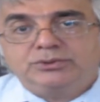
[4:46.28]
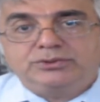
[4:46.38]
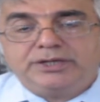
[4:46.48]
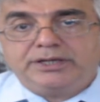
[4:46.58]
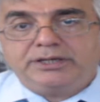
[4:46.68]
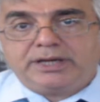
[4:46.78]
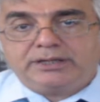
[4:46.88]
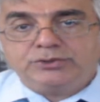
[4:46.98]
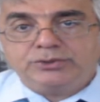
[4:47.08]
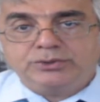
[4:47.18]
take
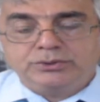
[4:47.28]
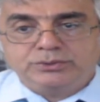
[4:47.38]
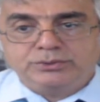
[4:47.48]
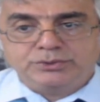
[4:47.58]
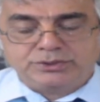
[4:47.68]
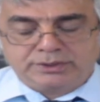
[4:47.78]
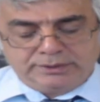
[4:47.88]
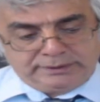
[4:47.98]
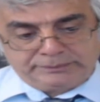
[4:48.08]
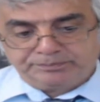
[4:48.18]
and to use,
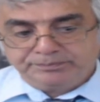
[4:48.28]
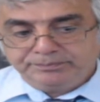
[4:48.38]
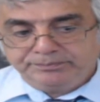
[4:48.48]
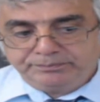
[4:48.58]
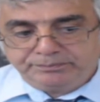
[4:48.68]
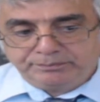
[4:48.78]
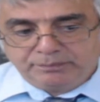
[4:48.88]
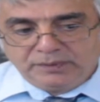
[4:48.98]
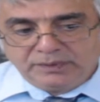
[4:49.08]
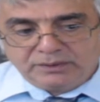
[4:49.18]

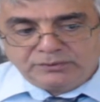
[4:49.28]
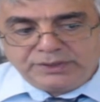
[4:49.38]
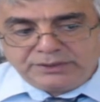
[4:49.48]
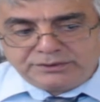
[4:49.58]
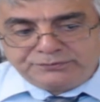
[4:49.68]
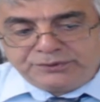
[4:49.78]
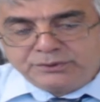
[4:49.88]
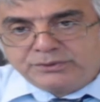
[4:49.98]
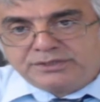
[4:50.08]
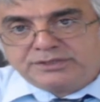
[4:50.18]
we
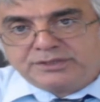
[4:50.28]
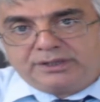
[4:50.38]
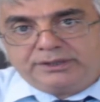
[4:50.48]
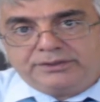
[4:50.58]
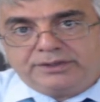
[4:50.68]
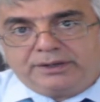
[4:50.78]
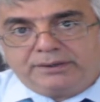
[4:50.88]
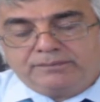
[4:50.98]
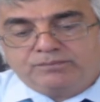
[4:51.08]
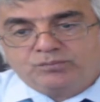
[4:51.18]
refuse this
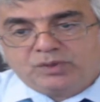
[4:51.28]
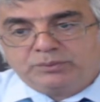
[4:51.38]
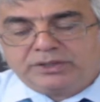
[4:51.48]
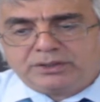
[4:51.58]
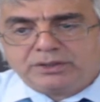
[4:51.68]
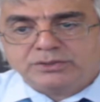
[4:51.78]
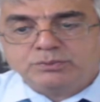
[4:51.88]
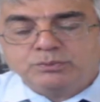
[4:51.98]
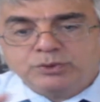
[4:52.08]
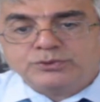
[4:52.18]
idea, because
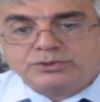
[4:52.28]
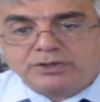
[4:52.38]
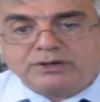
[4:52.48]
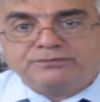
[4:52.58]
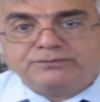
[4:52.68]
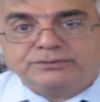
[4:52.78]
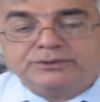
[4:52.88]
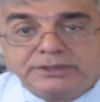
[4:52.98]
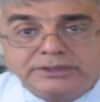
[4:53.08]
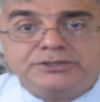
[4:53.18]
most of
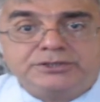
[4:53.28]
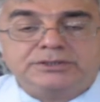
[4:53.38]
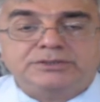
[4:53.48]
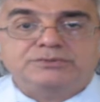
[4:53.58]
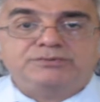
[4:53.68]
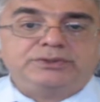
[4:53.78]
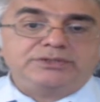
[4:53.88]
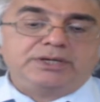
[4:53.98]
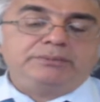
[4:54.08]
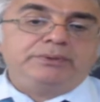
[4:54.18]
religions, for
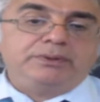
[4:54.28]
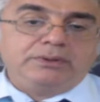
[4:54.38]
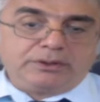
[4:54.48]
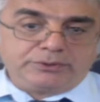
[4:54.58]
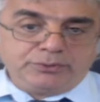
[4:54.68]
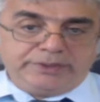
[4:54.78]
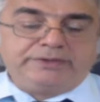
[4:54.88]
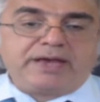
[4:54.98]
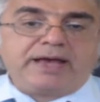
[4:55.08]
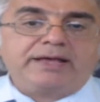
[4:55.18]
example, are
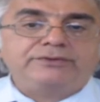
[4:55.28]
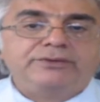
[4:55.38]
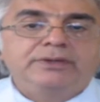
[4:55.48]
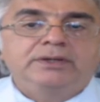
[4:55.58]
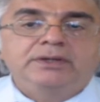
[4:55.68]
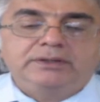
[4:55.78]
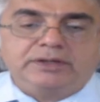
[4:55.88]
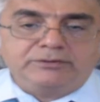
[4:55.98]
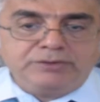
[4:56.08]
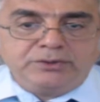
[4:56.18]
doing that,
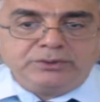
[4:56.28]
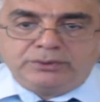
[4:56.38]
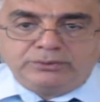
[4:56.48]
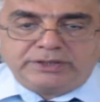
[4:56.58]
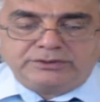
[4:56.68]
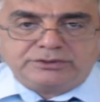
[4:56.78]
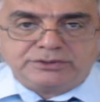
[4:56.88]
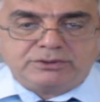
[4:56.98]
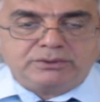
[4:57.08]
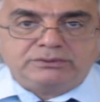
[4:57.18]
and we know that the
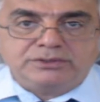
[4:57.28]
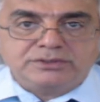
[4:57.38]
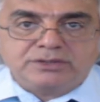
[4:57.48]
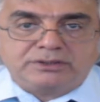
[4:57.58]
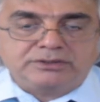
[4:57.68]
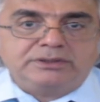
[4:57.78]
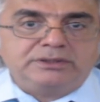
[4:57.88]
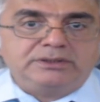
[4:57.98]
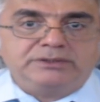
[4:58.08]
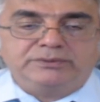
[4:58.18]
result is not
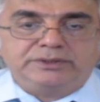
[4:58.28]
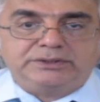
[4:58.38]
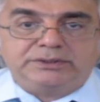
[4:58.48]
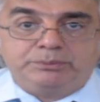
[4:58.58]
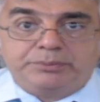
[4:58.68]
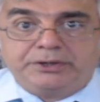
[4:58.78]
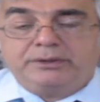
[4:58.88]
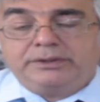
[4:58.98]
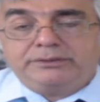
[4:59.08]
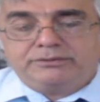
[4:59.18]
really very
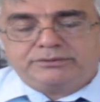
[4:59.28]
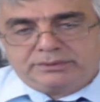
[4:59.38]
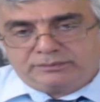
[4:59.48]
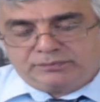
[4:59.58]
brilliant.